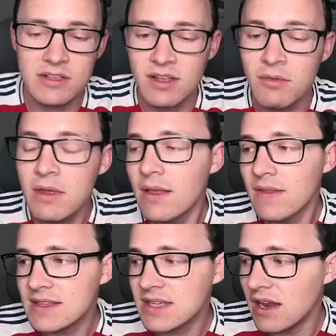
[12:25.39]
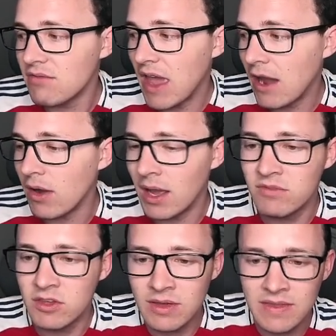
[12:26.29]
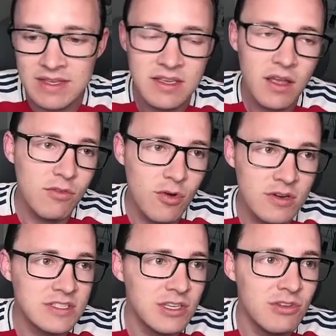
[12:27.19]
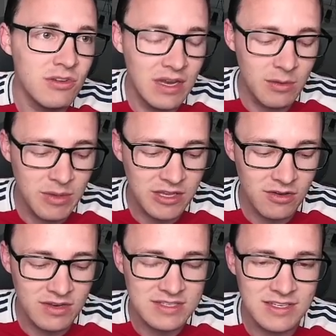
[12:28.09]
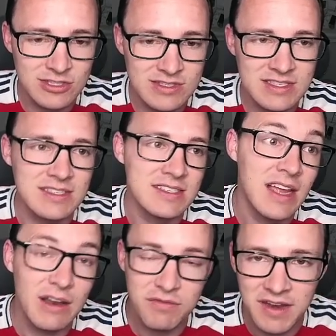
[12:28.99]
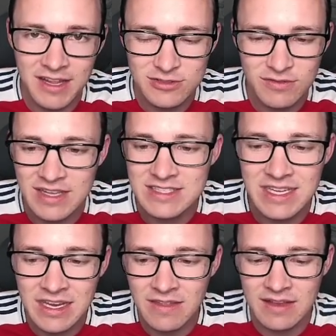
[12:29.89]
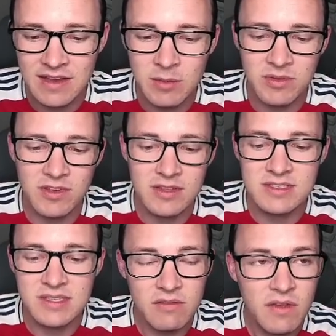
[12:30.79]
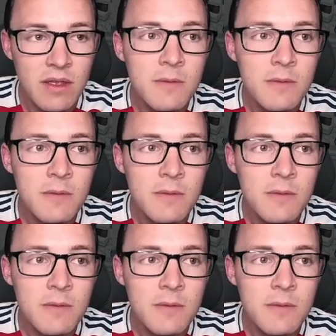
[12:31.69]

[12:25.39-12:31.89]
So that's kind of how I'm viewing this. Of course, you do need to make your own decisions. This is not financial advice, any of that type of good stuff.